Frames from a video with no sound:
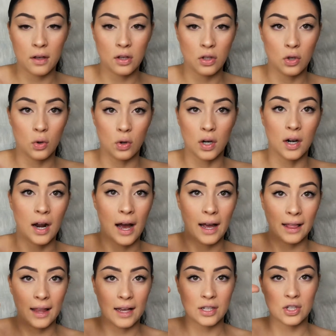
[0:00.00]
your
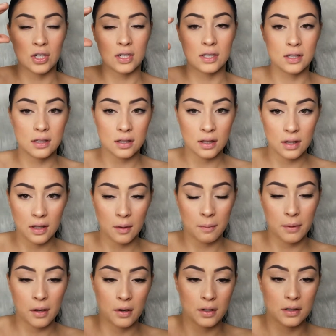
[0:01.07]
eyelashes the
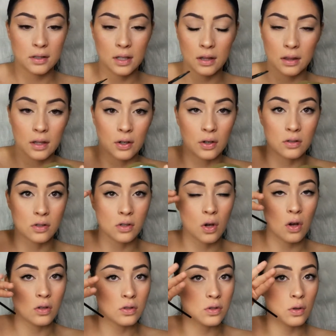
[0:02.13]
appearance that there's
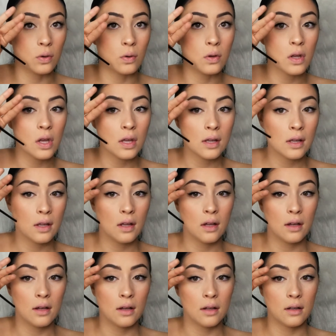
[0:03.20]
also
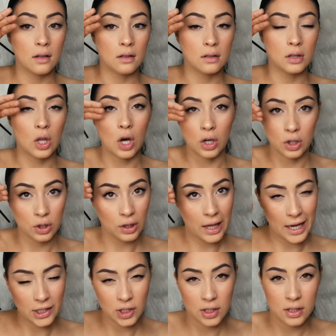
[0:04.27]
longer
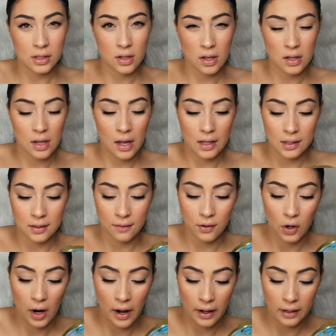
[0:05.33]
lashes on the ends of your
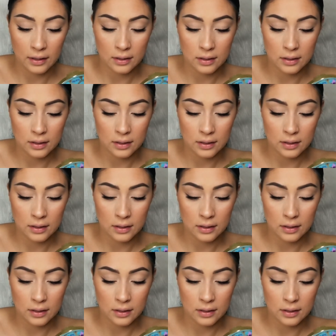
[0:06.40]
eyes.